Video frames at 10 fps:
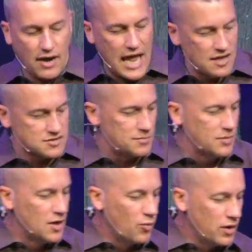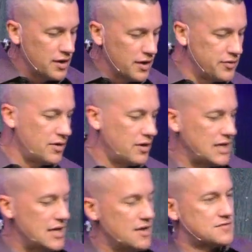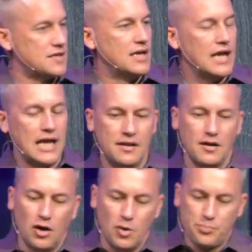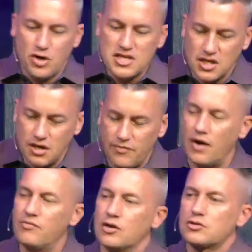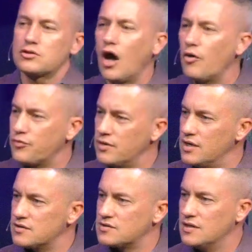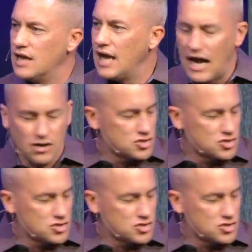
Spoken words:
handsome one another is, and are appreciative of their thoughtfulness and how